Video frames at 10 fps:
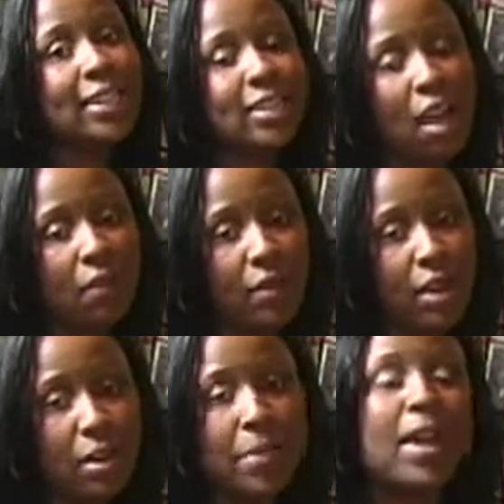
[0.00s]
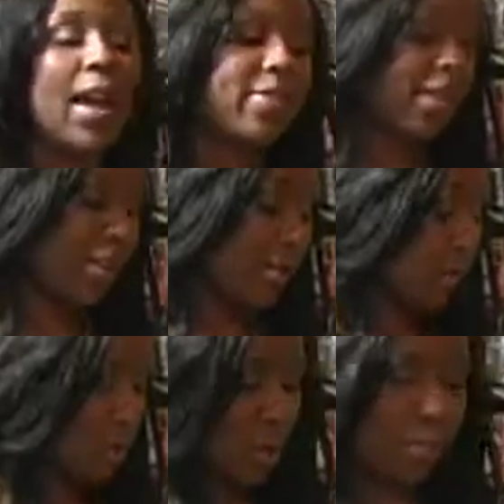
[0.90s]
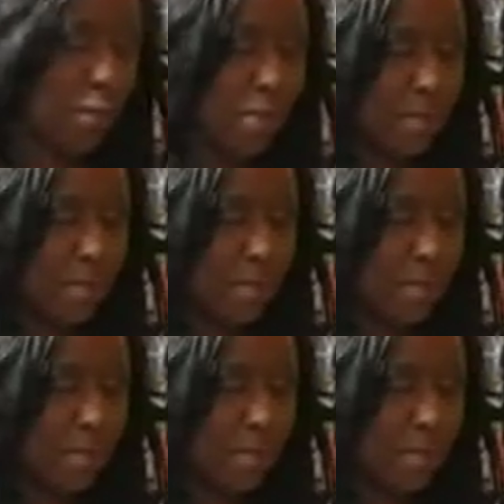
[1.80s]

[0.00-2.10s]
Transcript: soften up, and then we'll come right